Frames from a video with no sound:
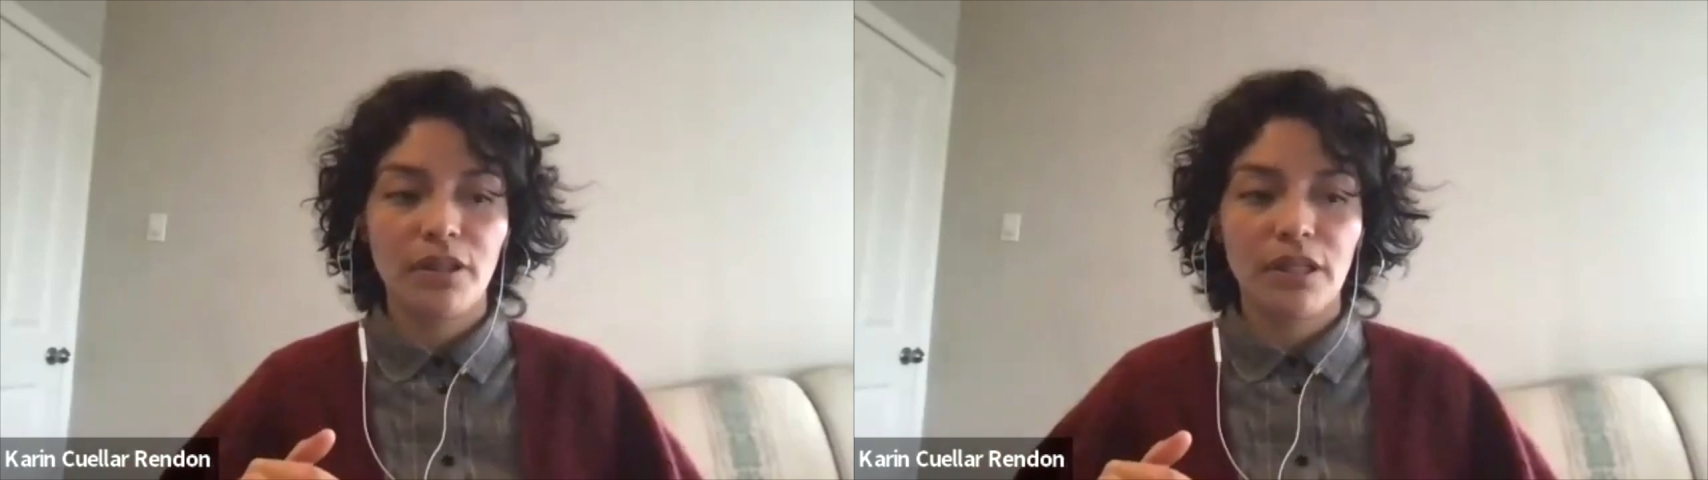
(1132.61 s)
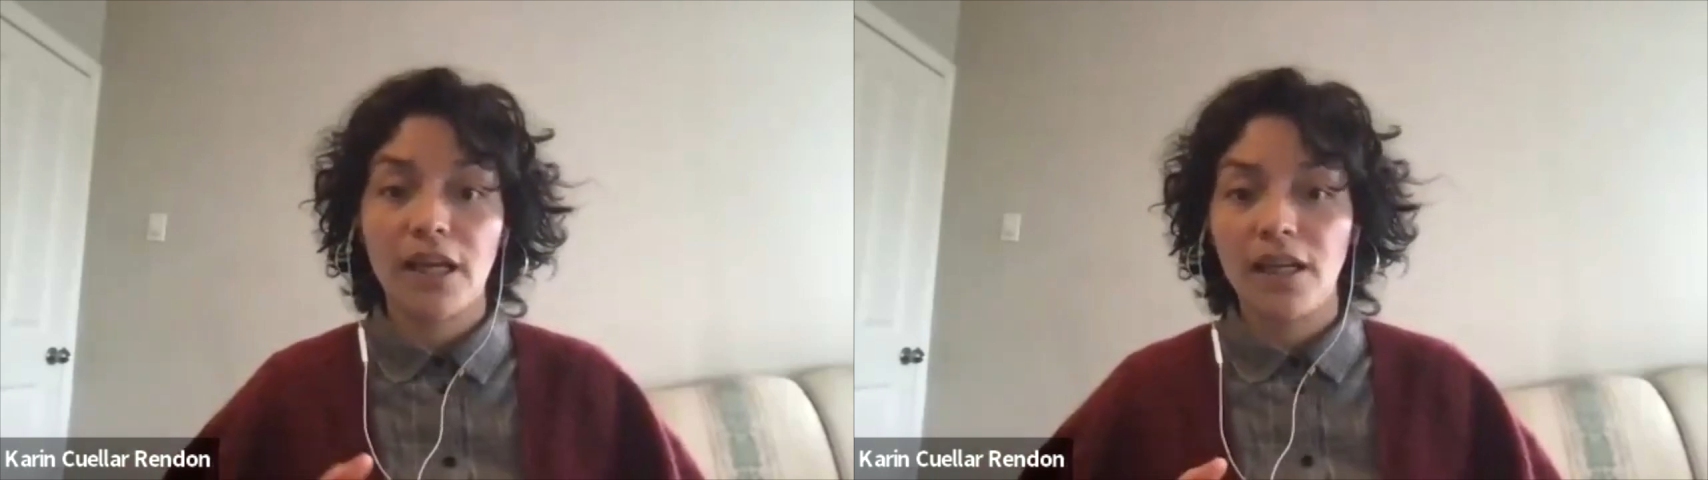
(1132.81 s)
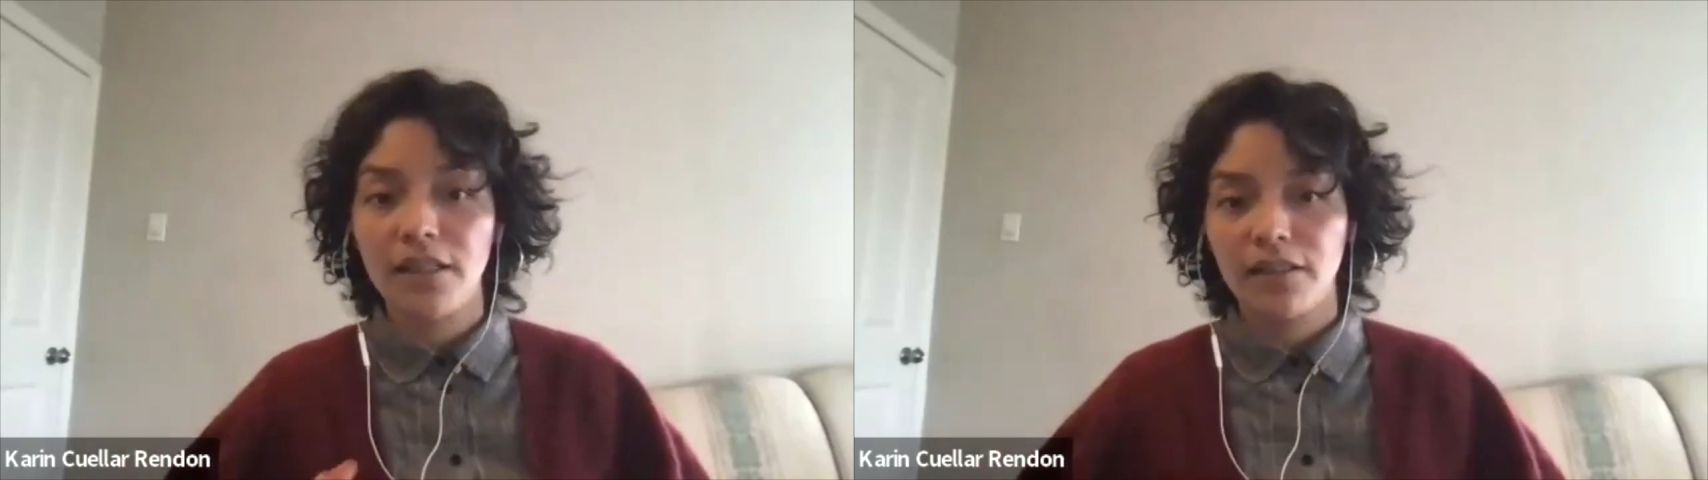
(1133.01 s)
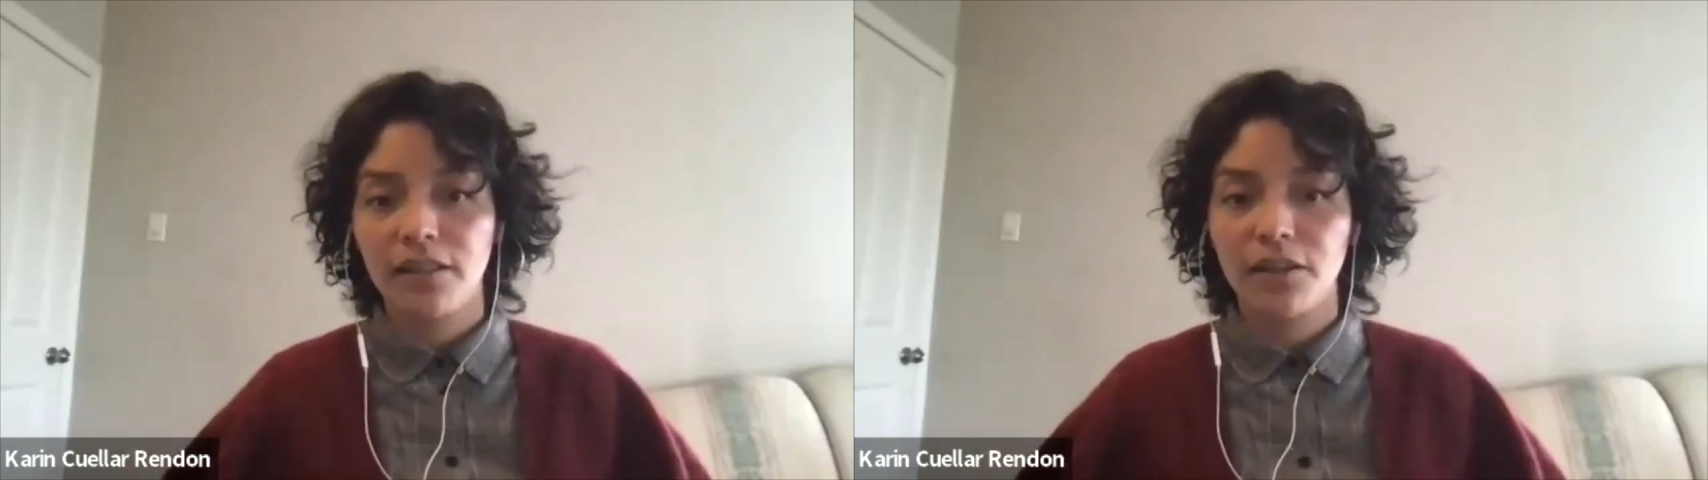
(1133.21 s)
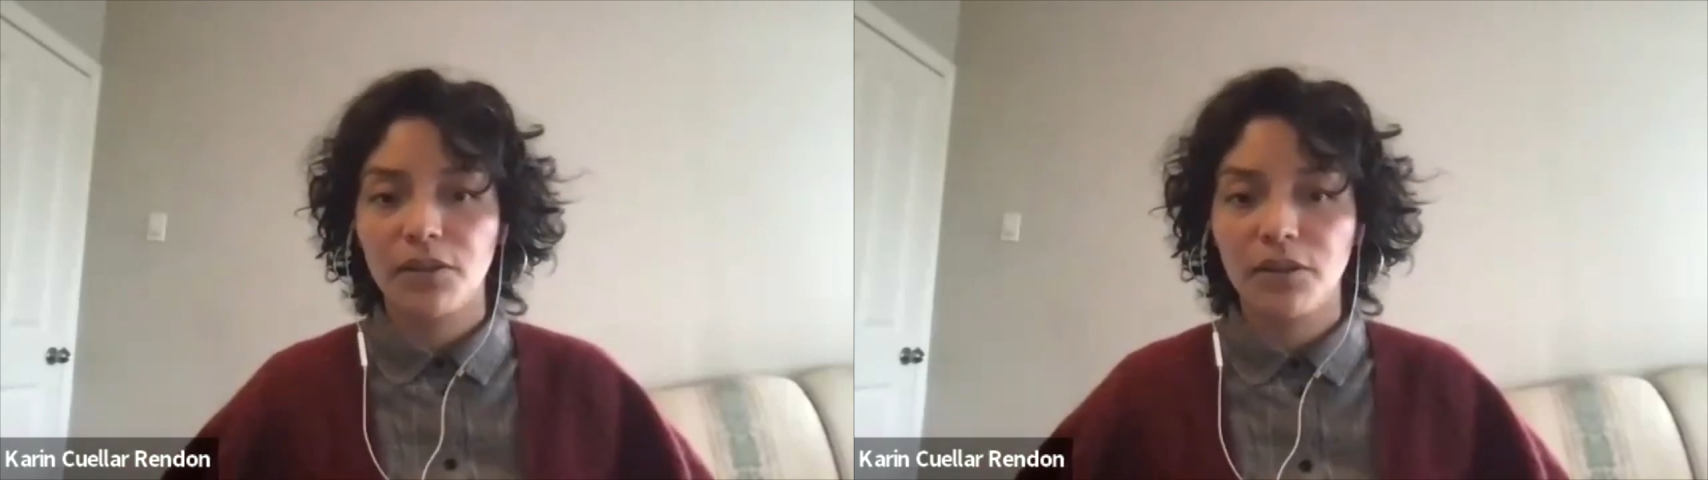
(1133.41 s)
the Italian
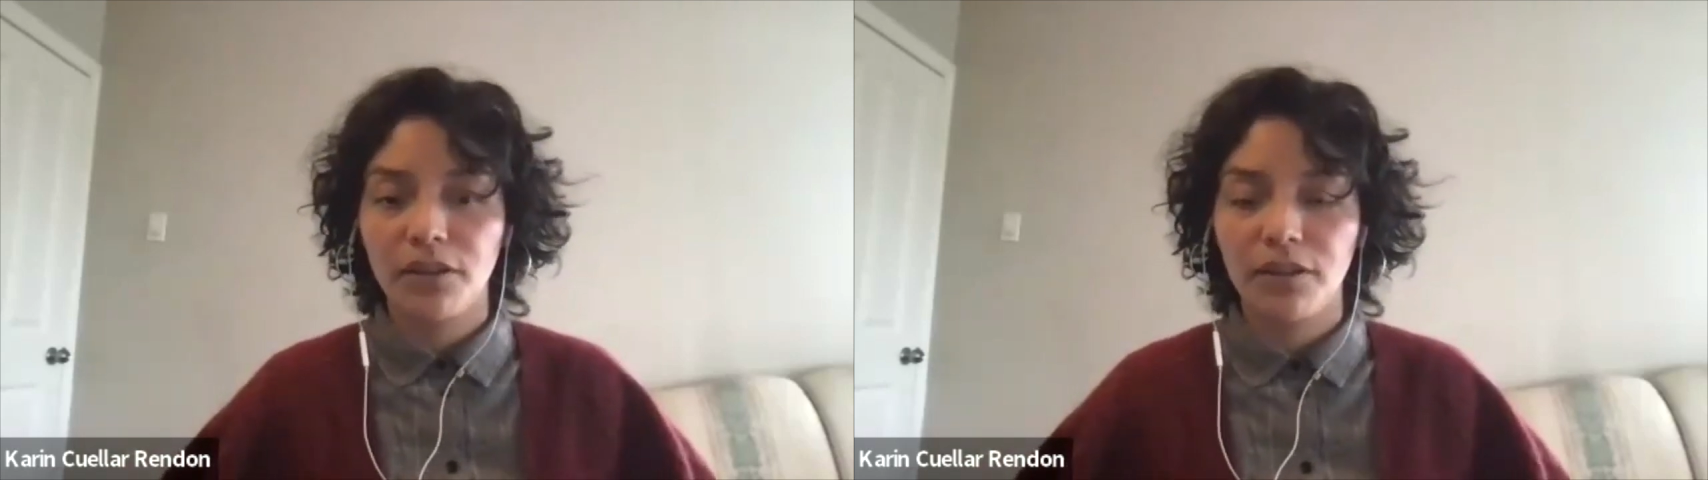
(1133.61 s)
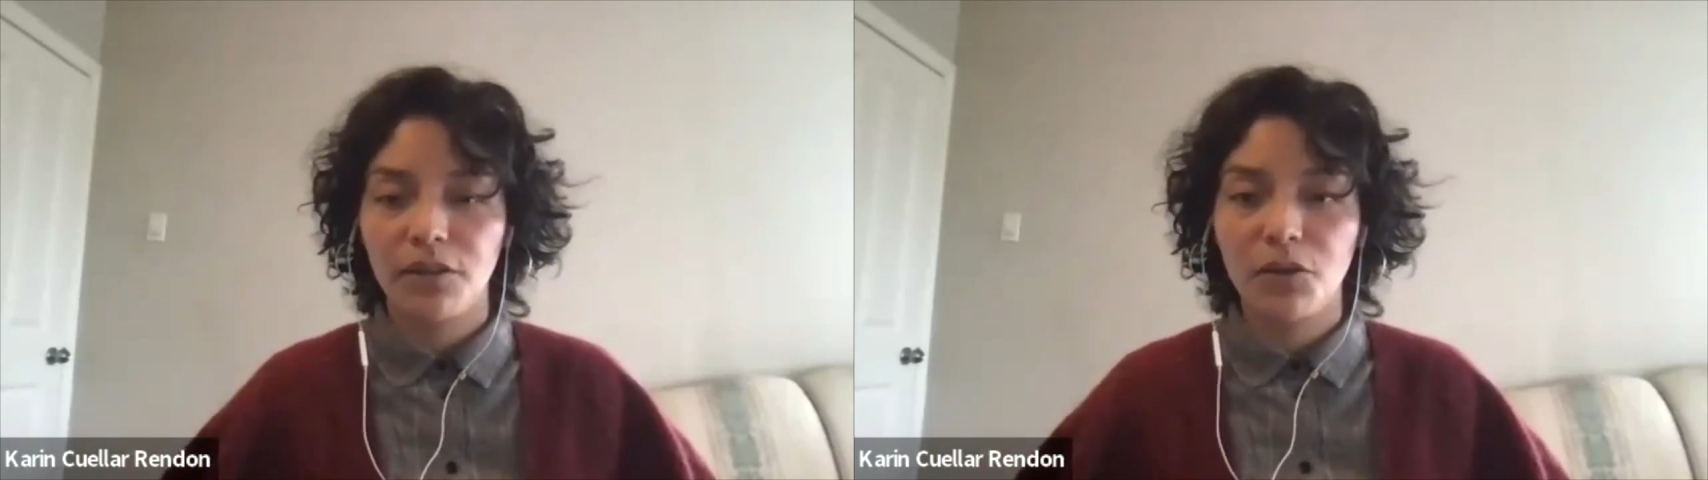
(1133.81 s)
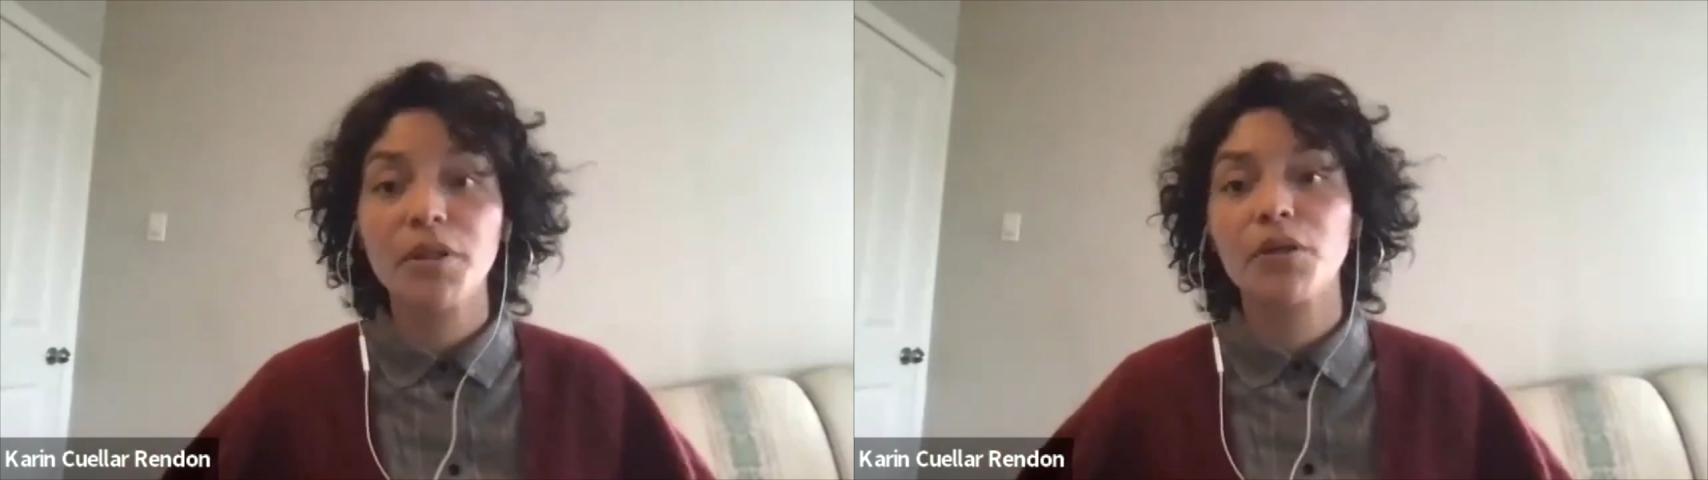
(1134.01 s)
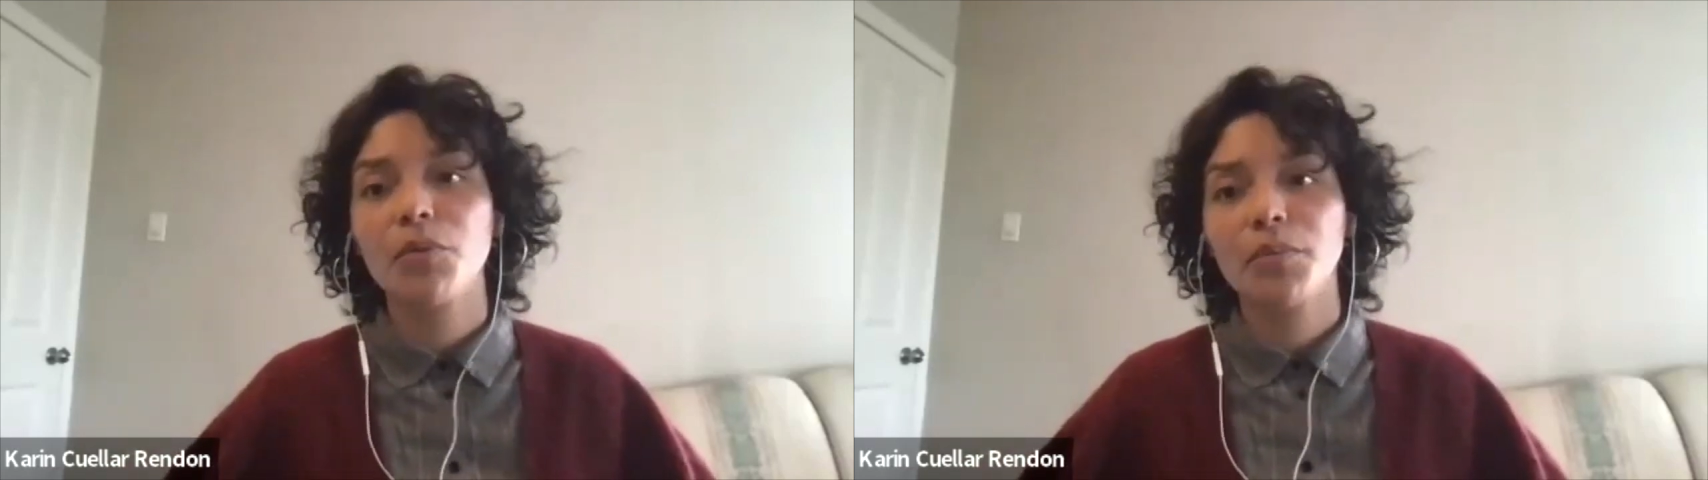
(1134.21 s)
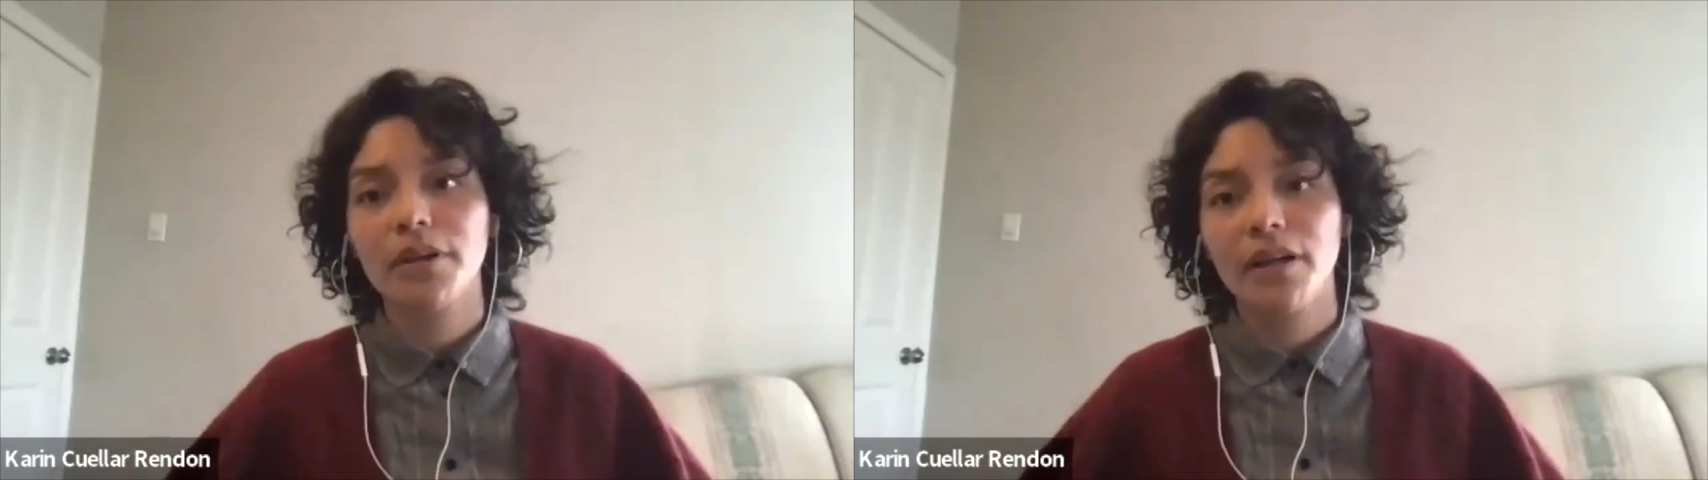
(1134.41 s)
the uh, comic
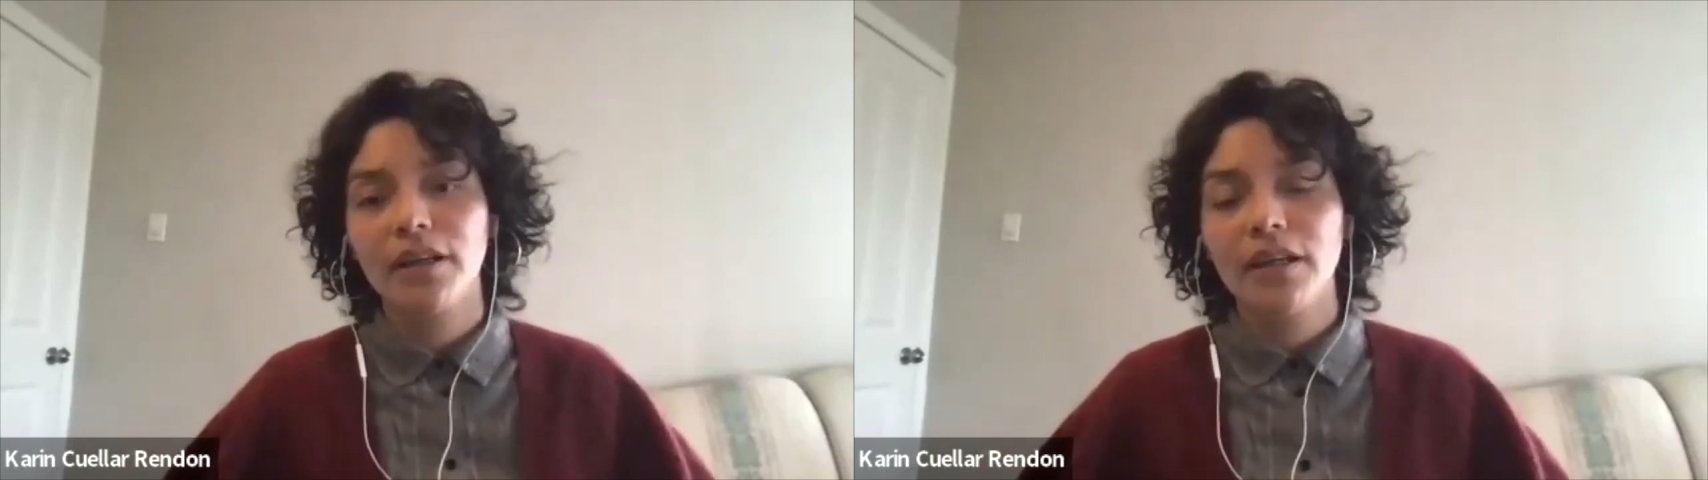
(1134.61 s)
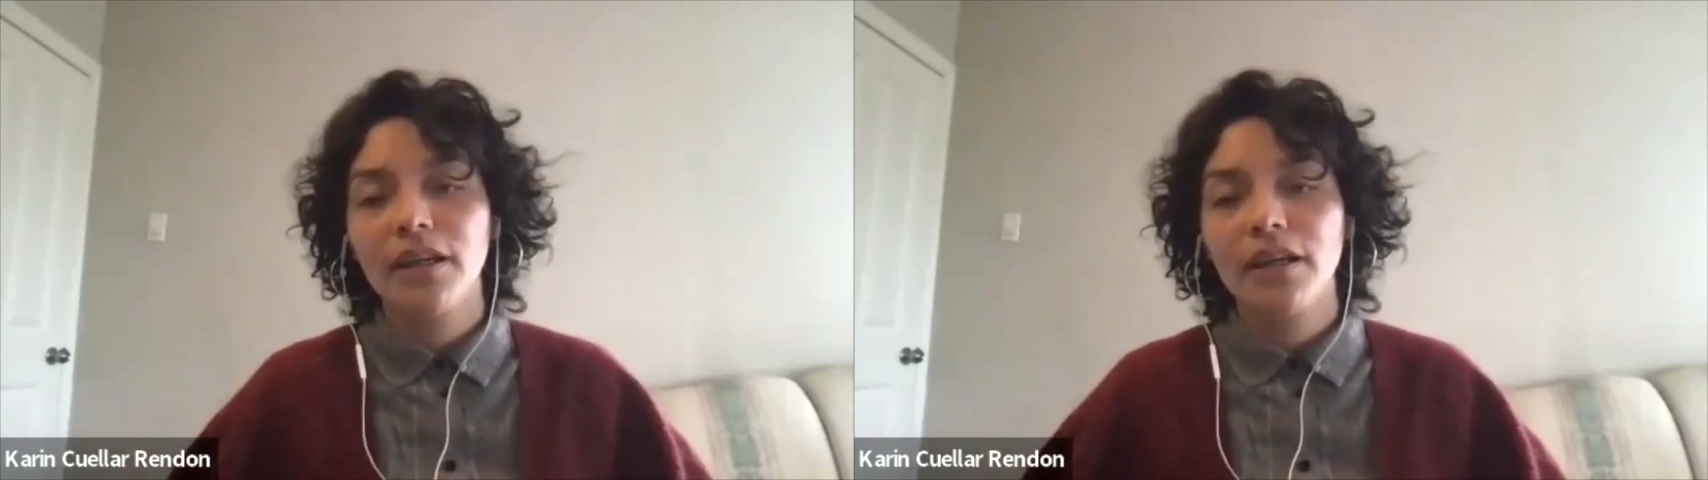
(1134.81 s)
opera.